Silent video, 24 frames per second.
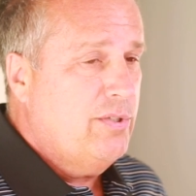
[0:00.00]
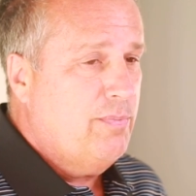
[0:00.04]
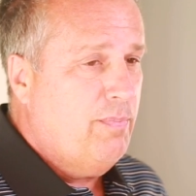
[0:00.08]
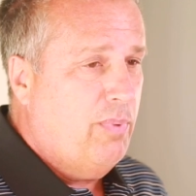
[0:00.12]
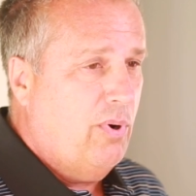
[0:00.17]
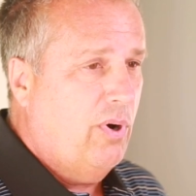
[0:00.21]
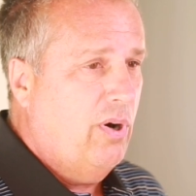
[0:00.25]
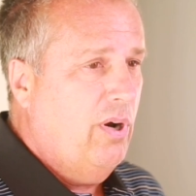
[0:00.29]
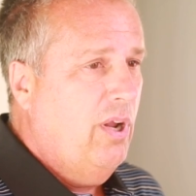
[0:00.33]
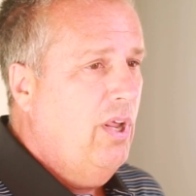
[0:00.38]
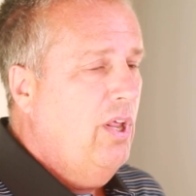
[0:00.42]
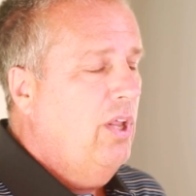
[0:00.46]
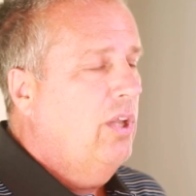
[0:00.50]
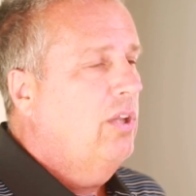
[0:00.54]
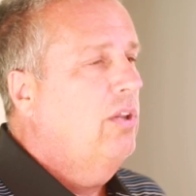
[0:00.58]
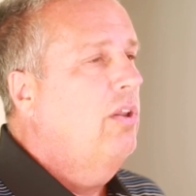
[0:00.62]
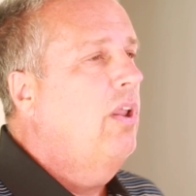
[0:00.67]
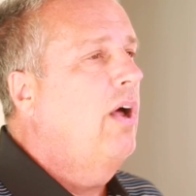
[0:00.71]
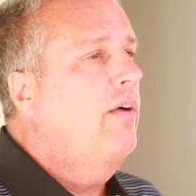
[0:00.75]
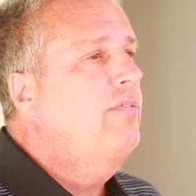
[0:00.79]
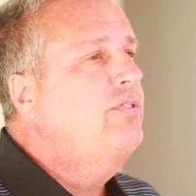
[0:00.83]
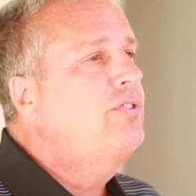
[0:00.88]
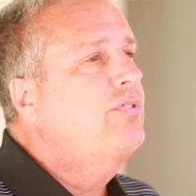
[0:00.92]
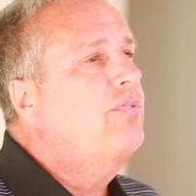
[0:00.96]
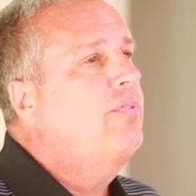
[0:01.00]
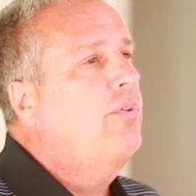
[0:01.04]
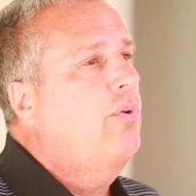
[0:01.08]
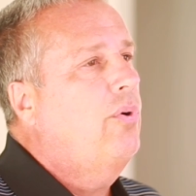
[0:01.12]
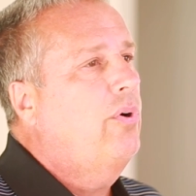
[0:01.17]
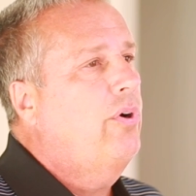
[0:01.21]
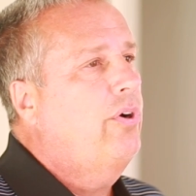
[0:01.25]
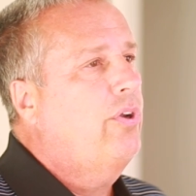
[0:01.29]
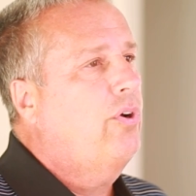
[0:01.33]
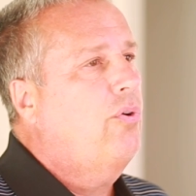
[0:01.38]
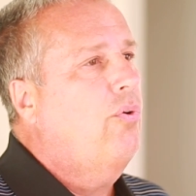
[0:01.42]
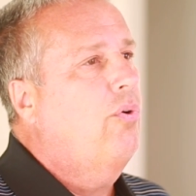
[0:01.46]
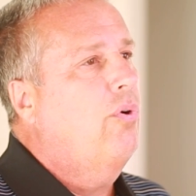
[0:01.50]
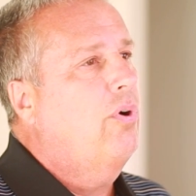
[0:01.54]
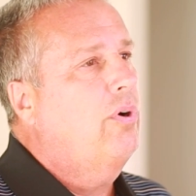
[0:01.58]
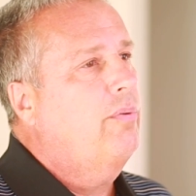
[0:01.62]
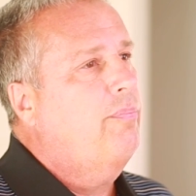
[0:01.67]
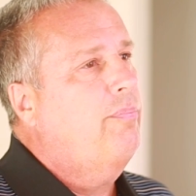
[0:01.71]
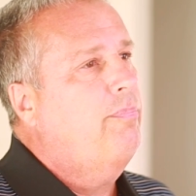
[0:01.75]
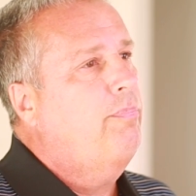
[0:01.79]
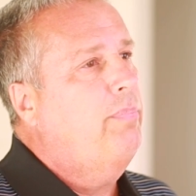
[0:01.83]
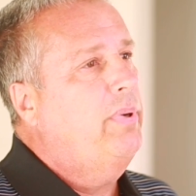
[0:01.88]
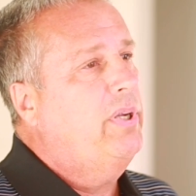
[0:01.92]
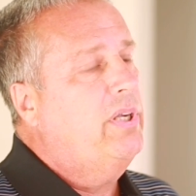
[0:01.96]
part, loves Floor Decor
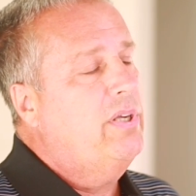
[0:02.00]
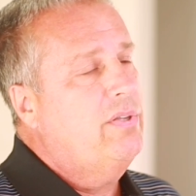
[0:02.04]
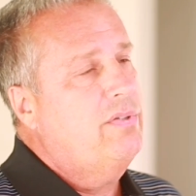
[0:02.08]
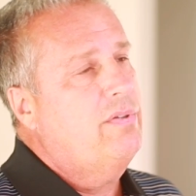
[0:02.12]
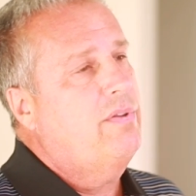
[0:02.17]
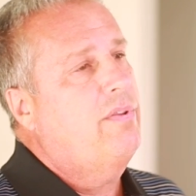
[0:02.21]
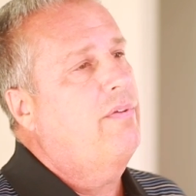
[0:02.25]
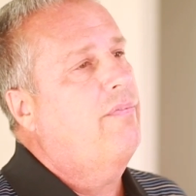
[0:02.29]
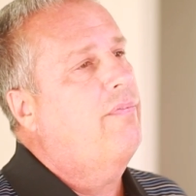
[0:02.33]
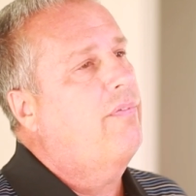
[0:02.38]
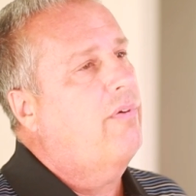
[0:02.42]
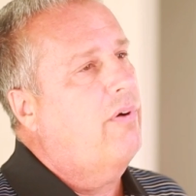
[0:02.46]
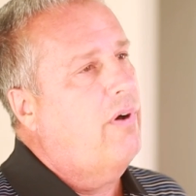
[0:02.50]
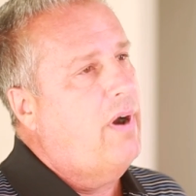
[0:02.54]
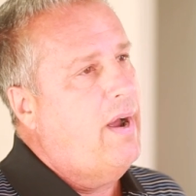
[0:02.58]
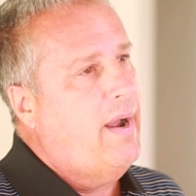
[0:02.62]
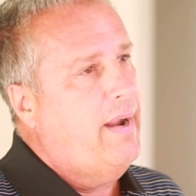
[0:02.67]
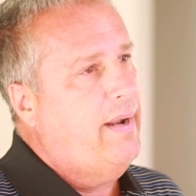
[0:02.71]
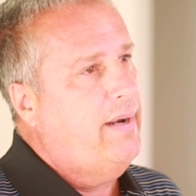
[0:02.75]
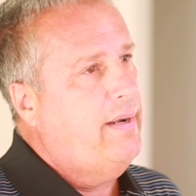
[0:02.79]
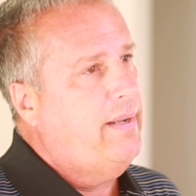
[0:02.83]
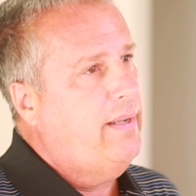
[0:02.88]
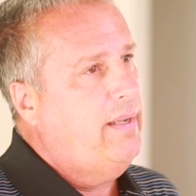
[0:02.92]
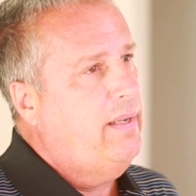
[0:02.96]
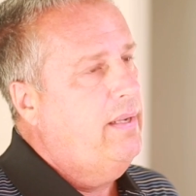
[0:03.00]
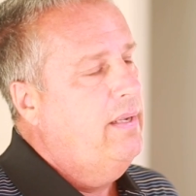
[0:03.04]
because of the variety.